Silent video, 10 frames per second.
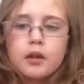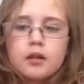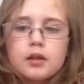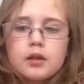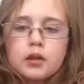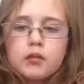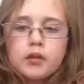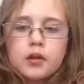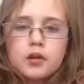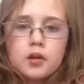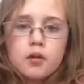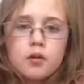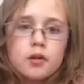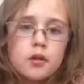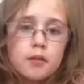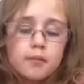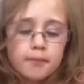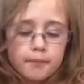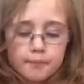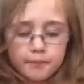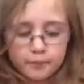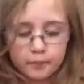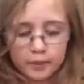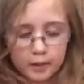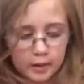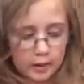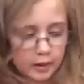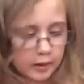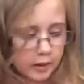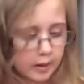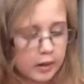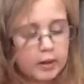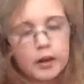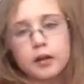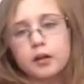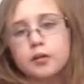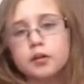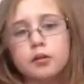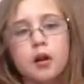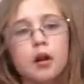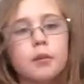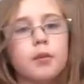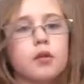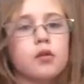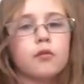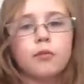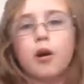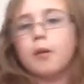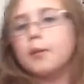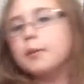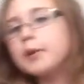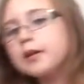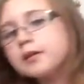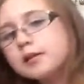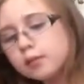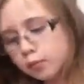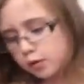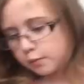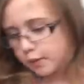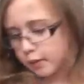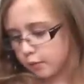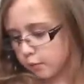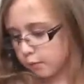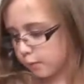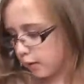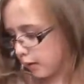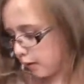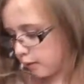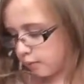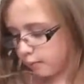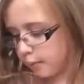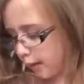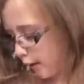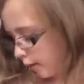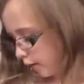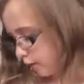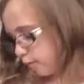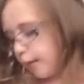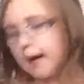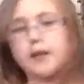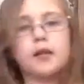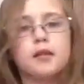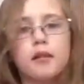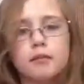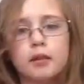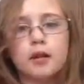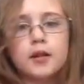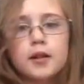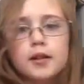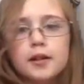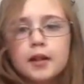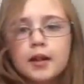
silver circles on them. And I also got a bunch of bobby pins. Where's my little palette? Here it is.